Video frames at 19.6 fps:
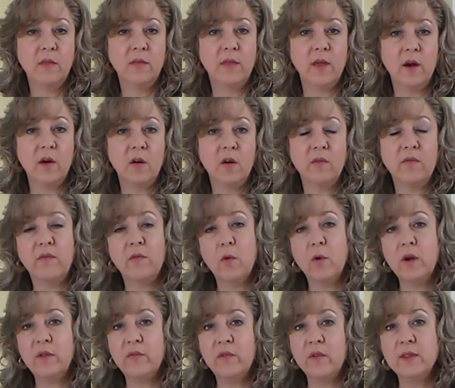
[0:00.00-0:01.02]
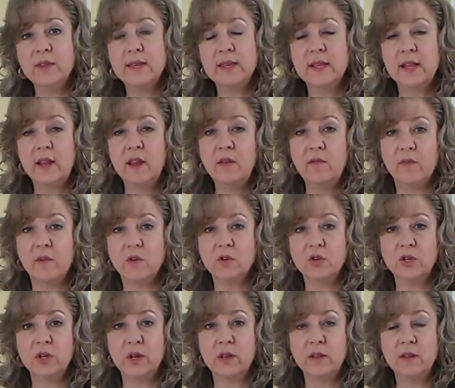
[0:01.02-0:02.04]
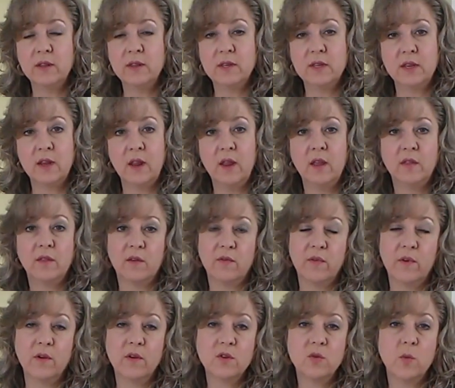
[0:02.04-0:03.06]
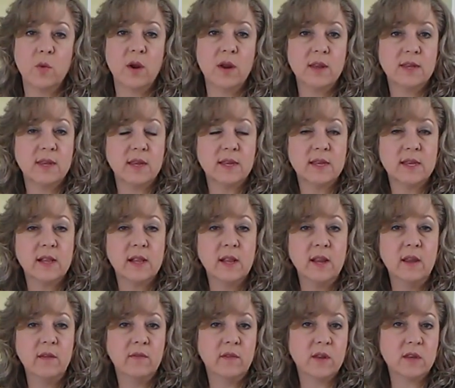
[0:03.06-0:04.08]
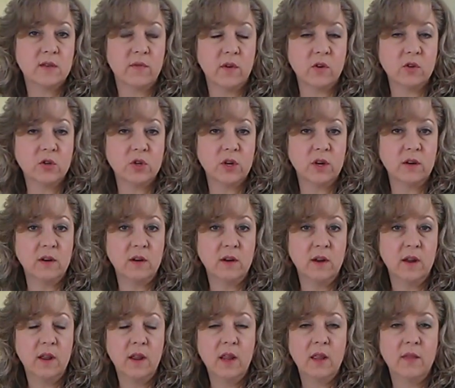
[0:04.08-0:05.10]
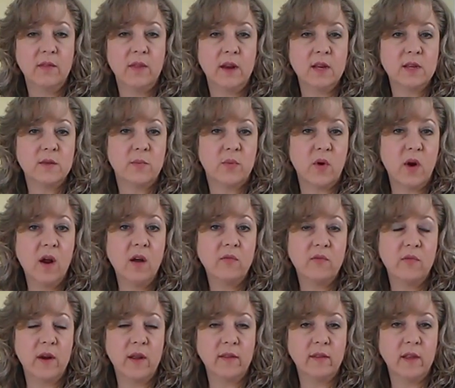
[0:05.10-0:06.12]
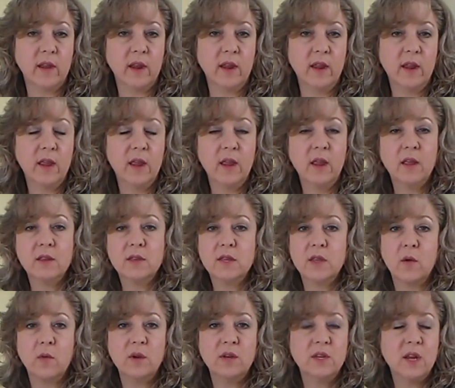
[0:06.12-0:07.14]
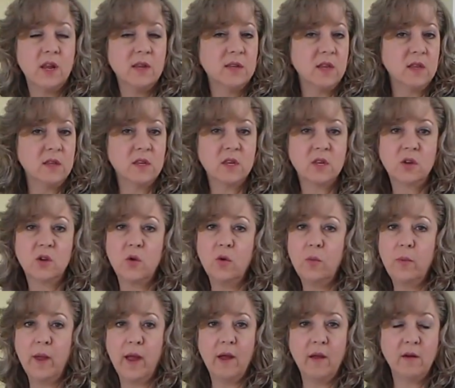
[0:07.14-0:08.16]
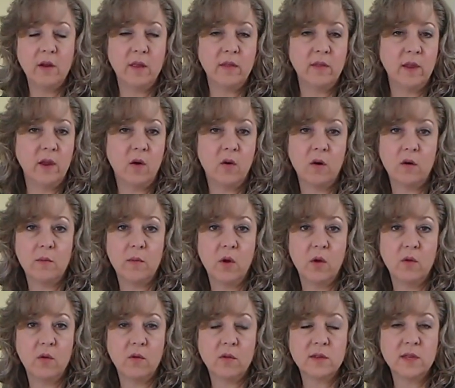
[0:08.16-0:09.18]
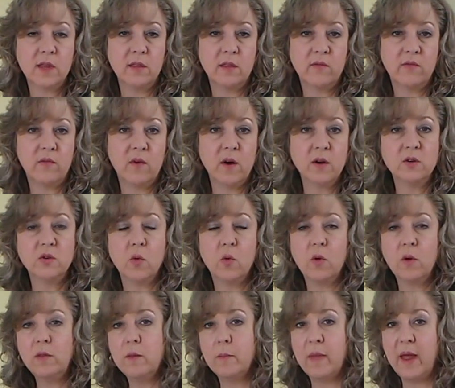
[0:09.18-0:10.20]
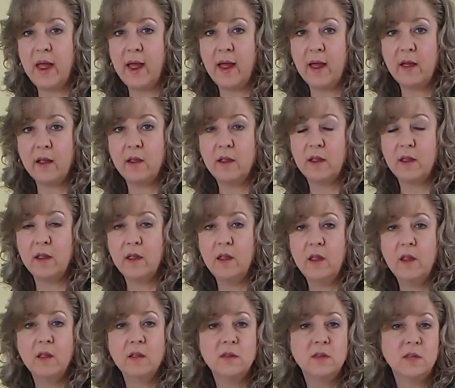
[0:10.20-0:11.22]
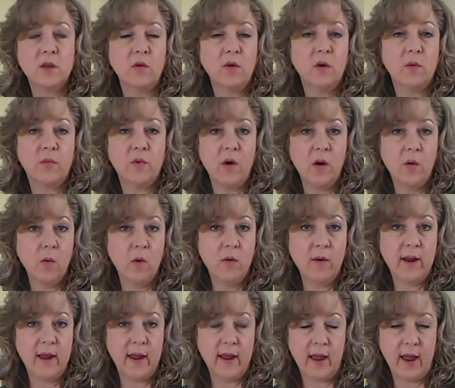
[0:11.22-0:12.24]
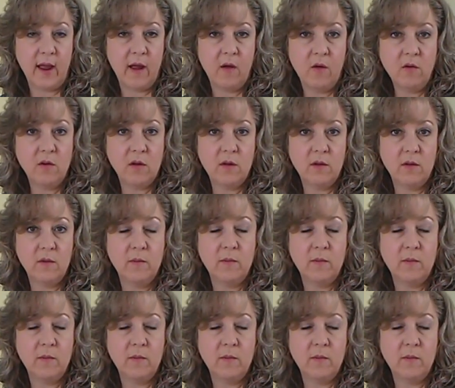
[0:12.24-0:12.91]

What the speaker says: There are 4 different sleeve versions. The first one is a sleeveless version that is bra friendly, so it doesn't scoop out in the armholes in the front or the back, so your bra won't hang out.